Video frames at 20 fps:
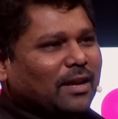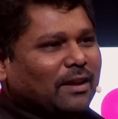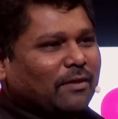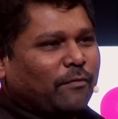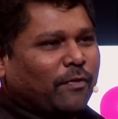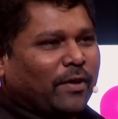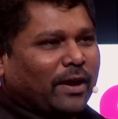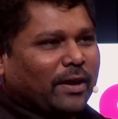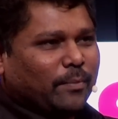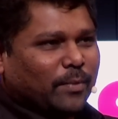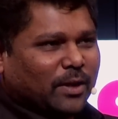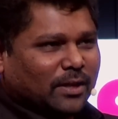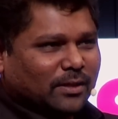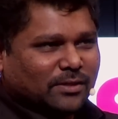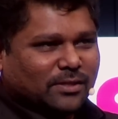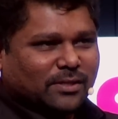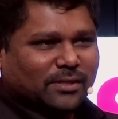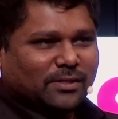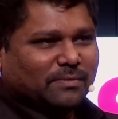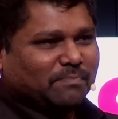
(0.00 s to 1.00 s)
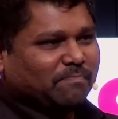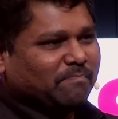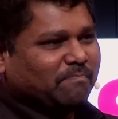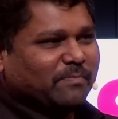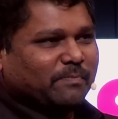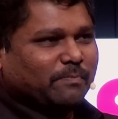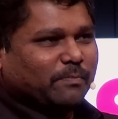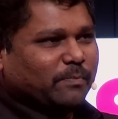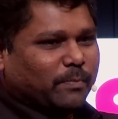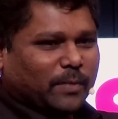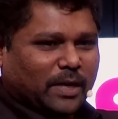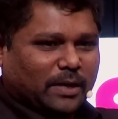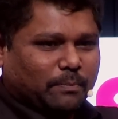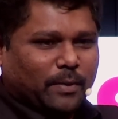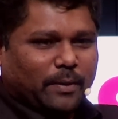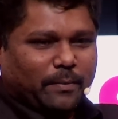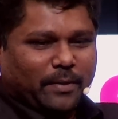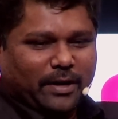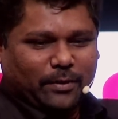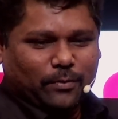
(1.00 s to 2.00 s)
5 months, but
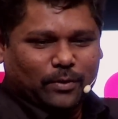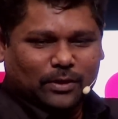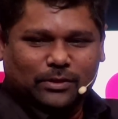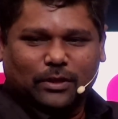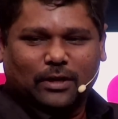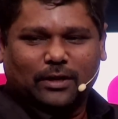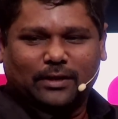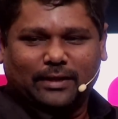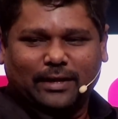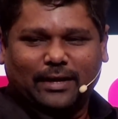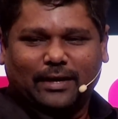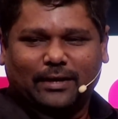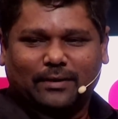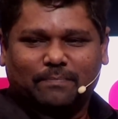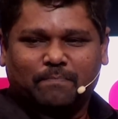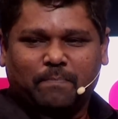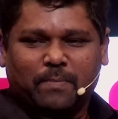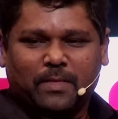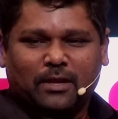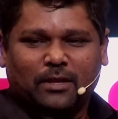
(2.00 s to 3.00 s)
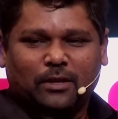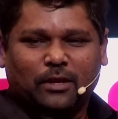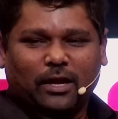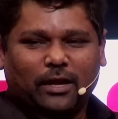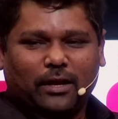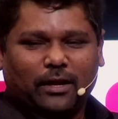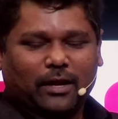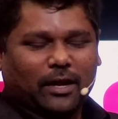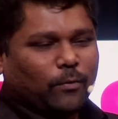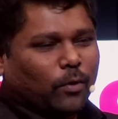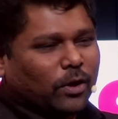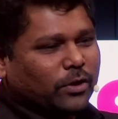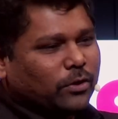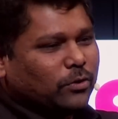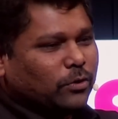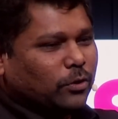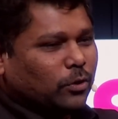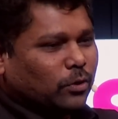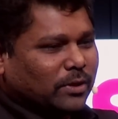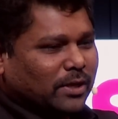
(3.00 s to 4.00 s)
my money was not there. I wanted
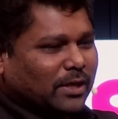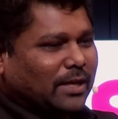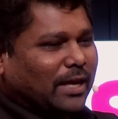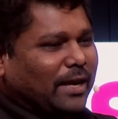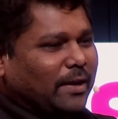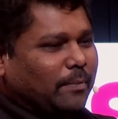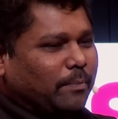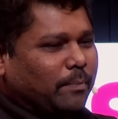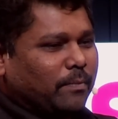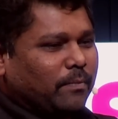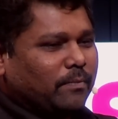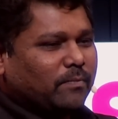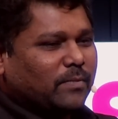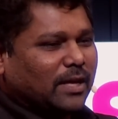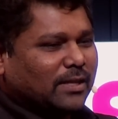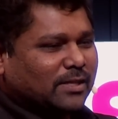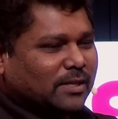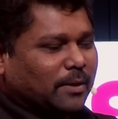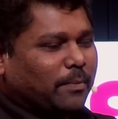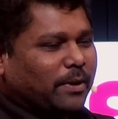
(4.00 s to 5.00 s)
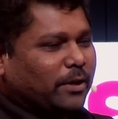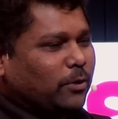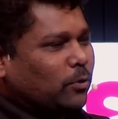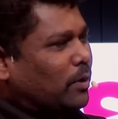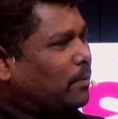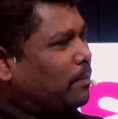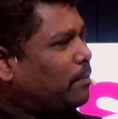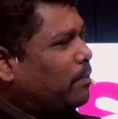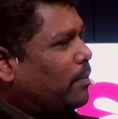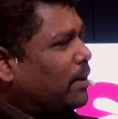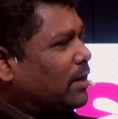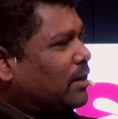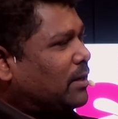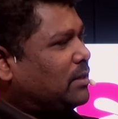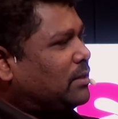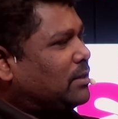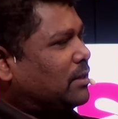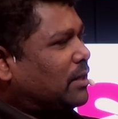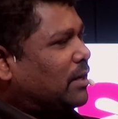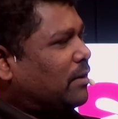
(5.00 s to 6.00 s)
to know that as somebody who had
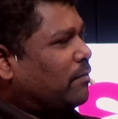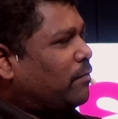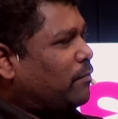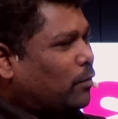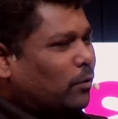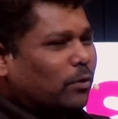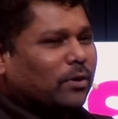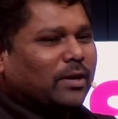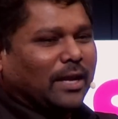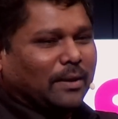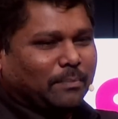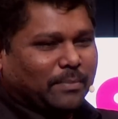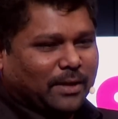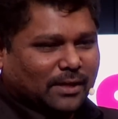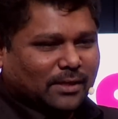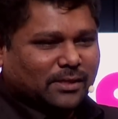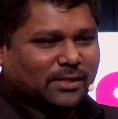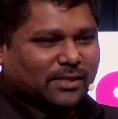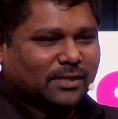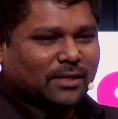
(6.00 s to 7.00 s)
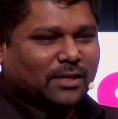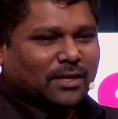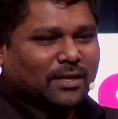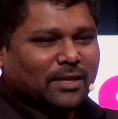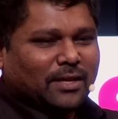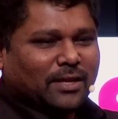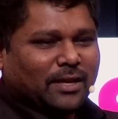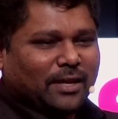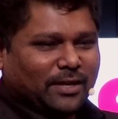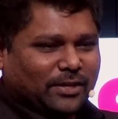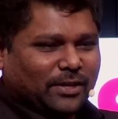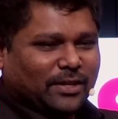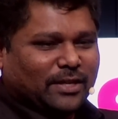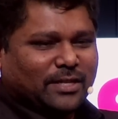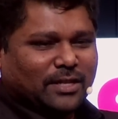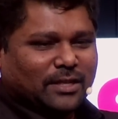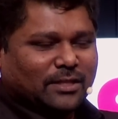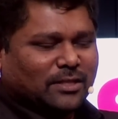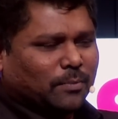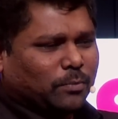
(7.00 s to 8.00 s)
built 4 help desks in
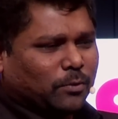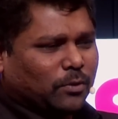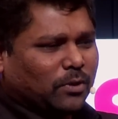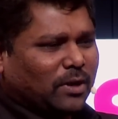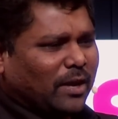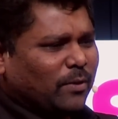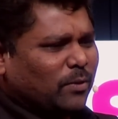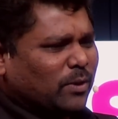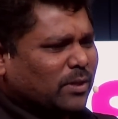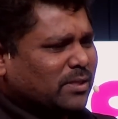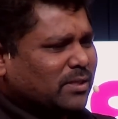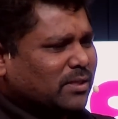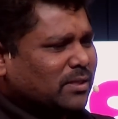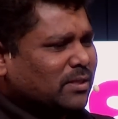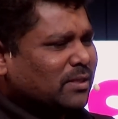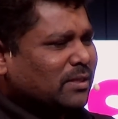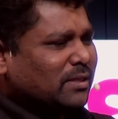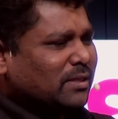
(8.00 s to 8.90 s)
traditional support, I was